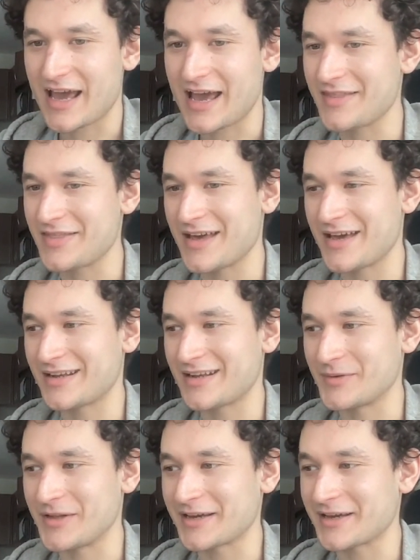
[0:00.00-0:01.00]
And then
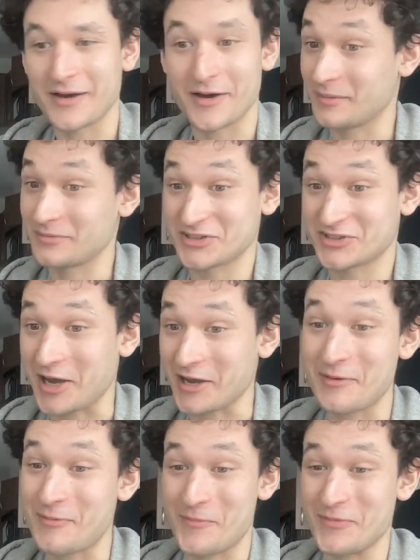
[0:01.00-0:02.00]
I'm like, oh, I'm just
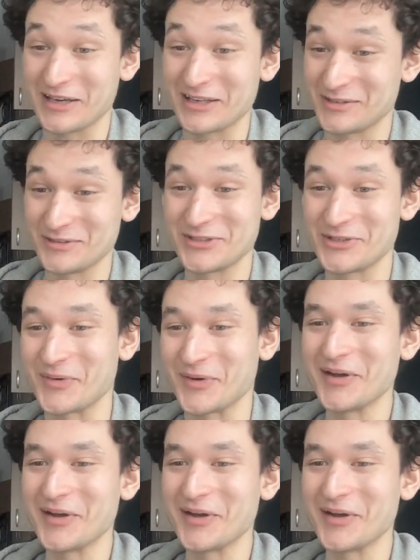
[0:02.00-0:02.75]
talking about being a YouTuber.